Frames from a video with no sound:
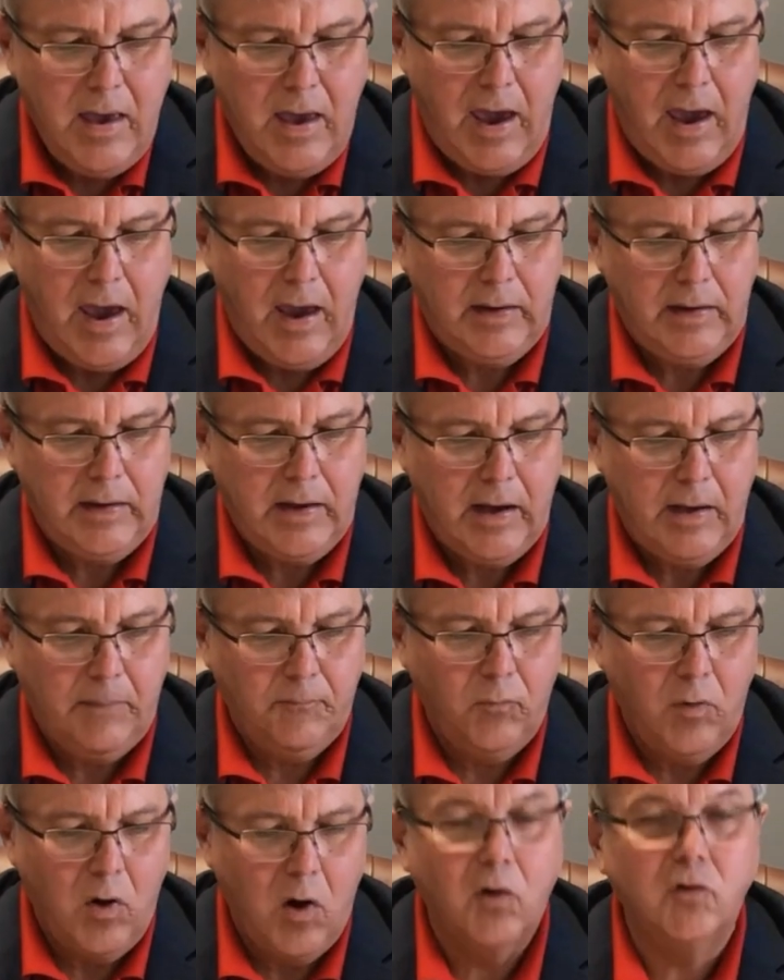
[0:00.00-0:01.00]
And
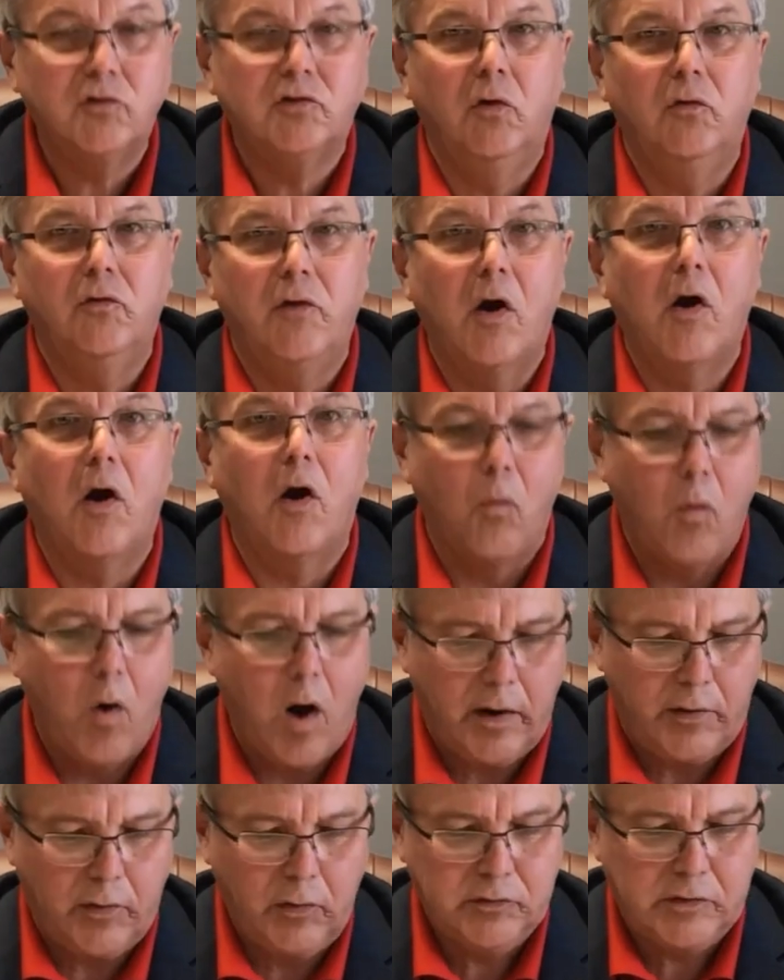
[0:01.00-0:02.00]
also there are
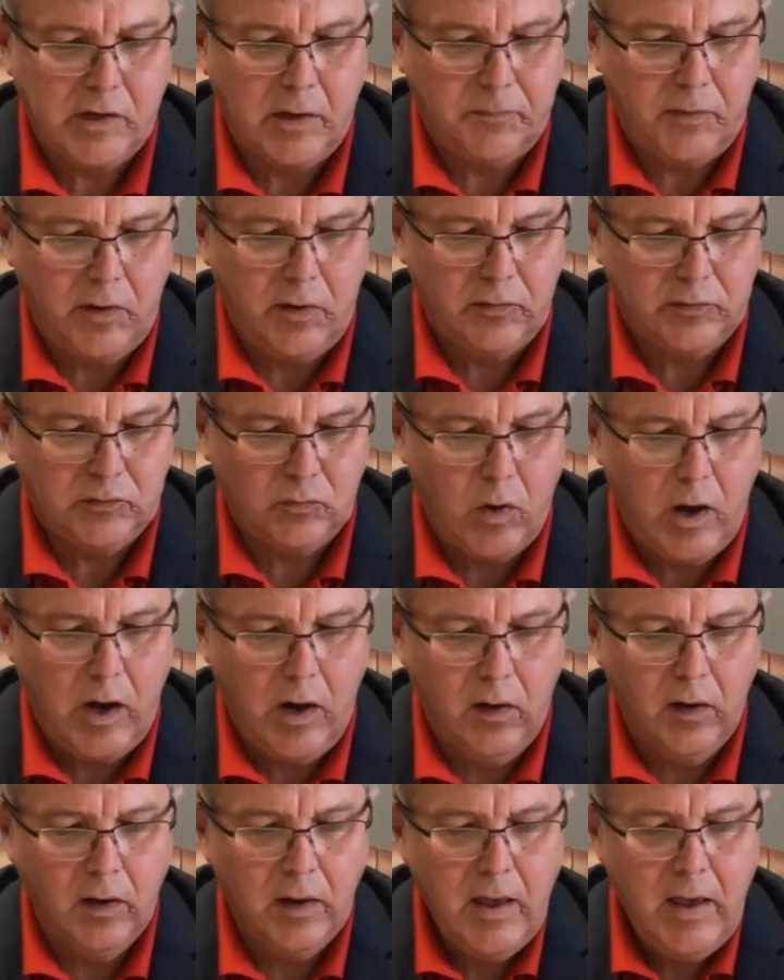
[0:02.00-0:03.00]
walkers up there as
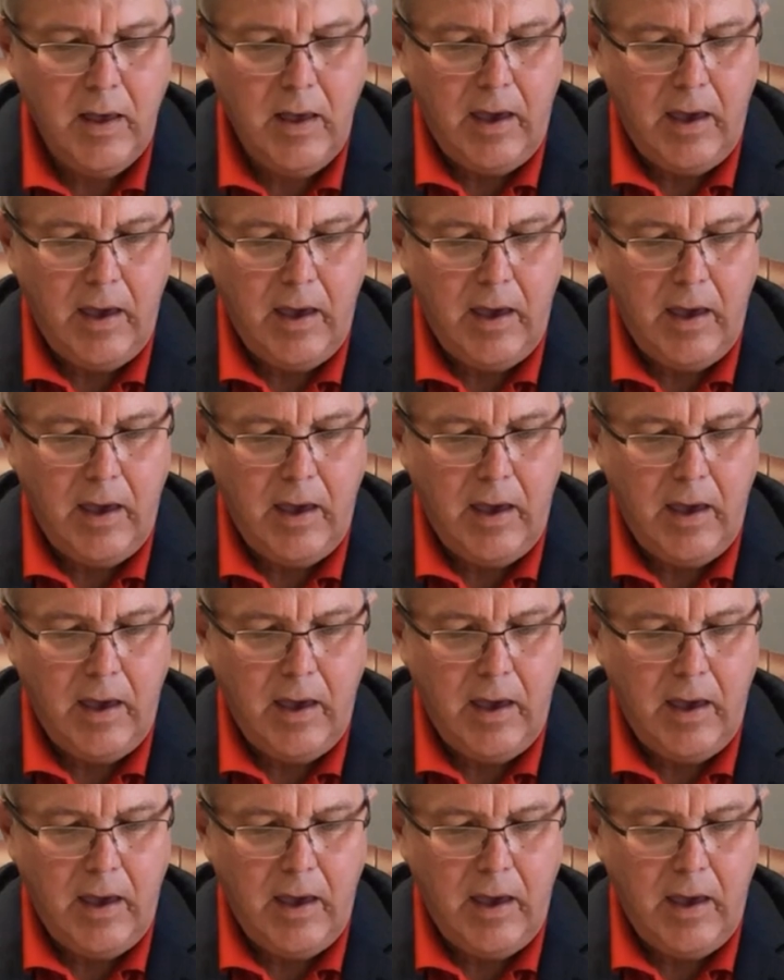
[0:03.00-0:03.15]
well.